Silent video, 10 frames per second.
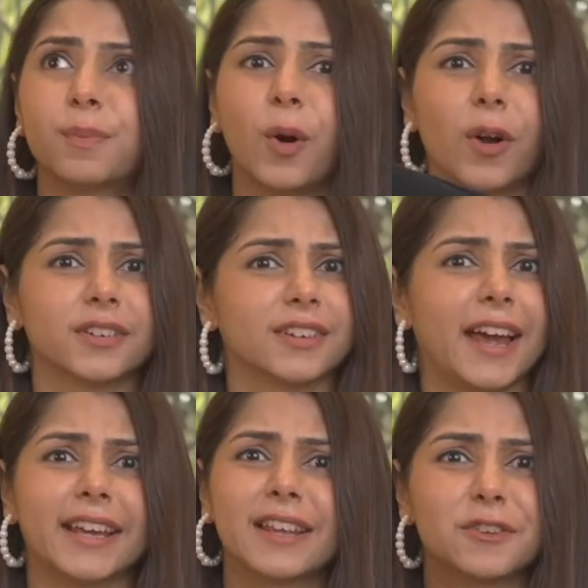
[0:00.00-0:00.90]
bought
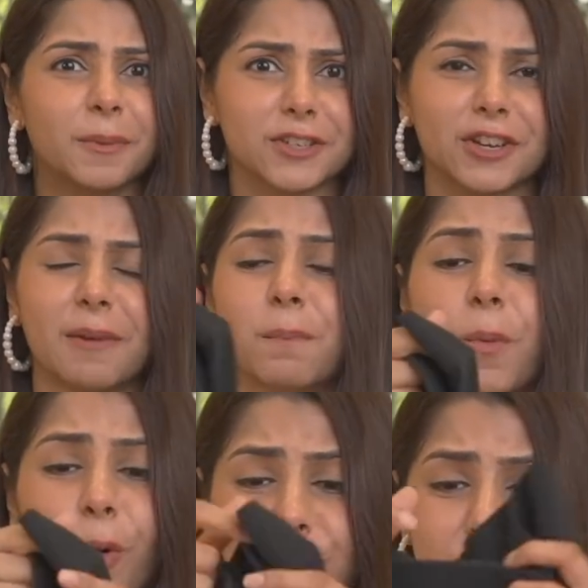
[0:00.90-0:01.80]
leggings from H&M
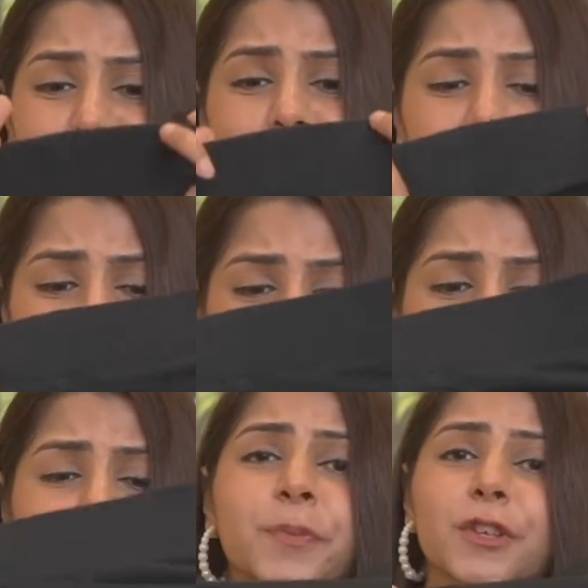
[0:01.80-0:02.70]
most of my life,
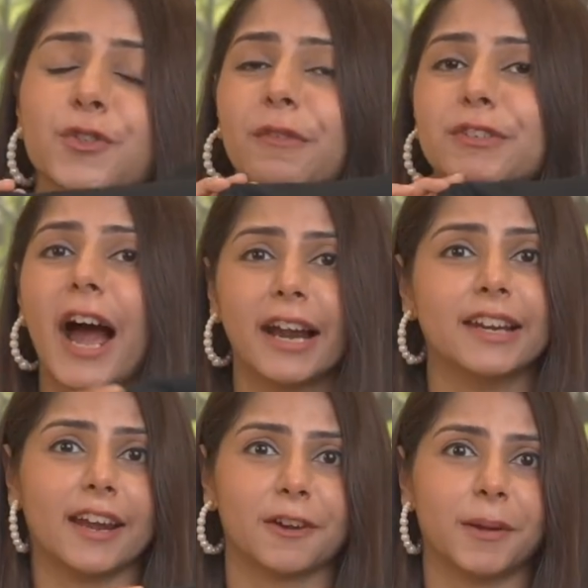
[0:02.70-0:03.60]
so I would highly
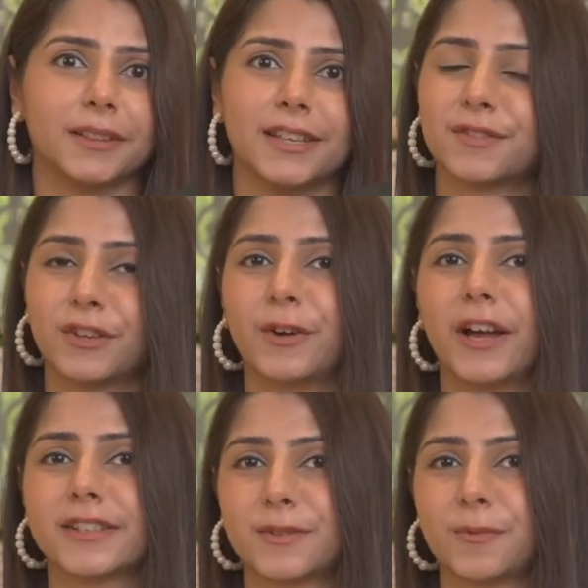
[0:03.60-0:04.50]
recommend these for you guys as